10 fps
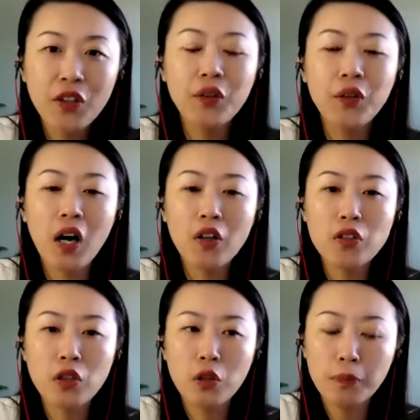who
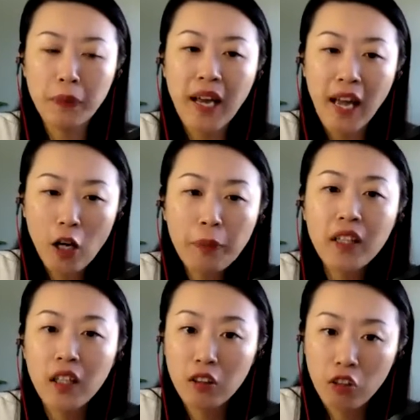also been
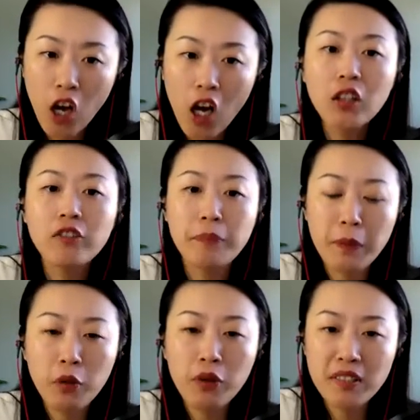helping a lot of
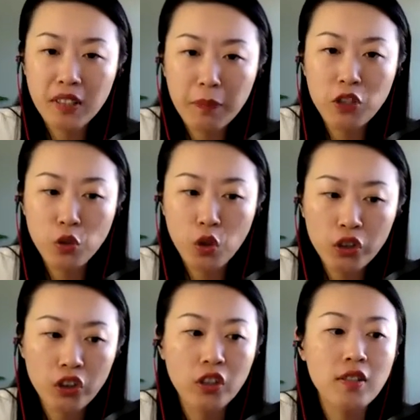people with sleep
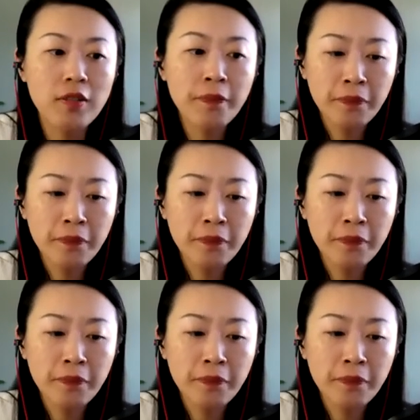disorders